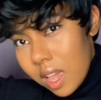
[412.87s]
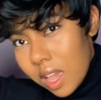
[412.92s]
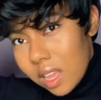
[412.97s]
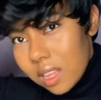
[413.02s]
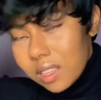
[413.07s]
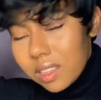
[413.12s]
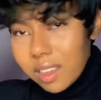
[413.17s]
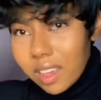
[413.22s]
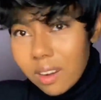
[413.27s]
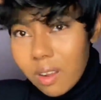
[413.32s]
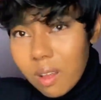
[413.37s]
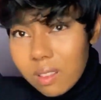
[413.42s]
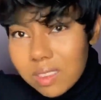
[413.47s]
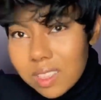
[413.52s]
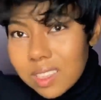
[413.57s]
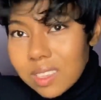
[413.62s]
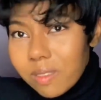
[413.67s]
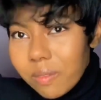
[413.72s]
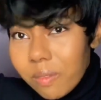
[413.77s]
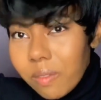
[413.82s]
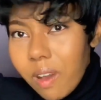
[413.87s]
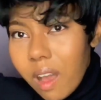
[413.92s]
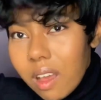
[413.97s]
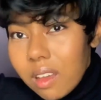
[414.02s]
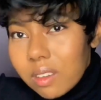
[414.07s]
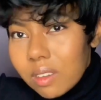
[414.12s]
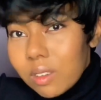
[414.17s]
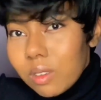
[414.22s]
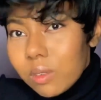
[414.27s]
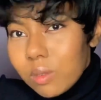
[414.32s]
Look at all this
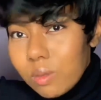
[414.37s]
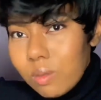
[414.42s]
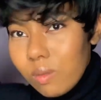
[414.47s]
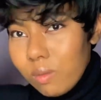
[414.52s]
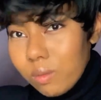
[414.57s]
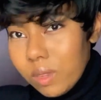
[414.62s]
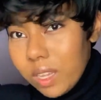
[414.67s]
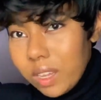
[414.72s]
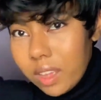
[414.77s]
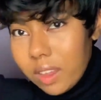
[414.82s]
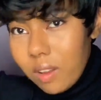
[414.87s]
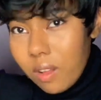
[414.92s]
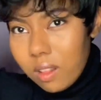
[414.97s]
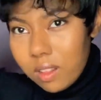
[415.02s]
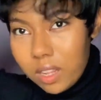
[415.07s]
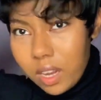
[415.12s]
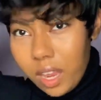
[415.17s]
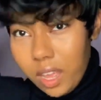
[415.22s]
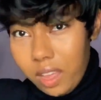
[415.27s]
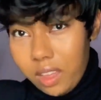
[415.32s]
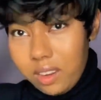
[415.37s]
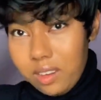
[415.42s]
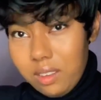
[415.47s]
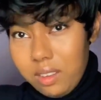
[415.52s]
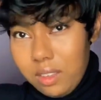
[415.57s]
volume. Look at all of that.